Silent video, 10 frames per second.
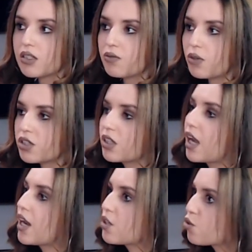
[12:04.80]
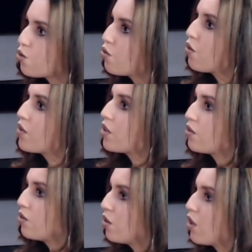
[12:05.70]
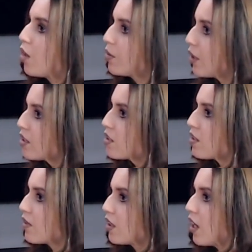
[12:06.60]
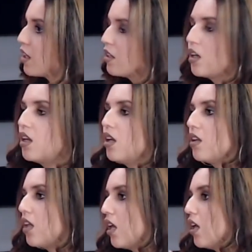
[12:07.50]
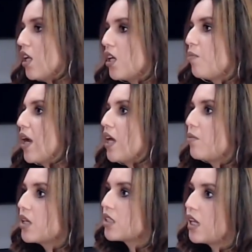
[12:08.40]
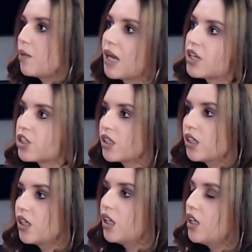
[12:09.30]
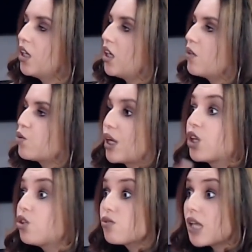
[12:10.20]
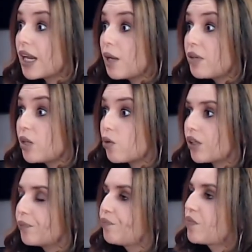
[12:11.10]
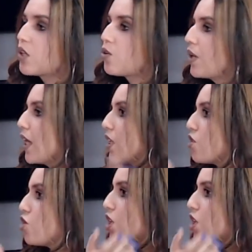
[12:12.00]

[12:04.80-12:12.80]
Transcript: because unfortunately I got screwed over, you know, copyrights and stuff like that. They ended up buying Miss Lady Magic, uh, so I couldn't use that name anymore. So wow. we're like,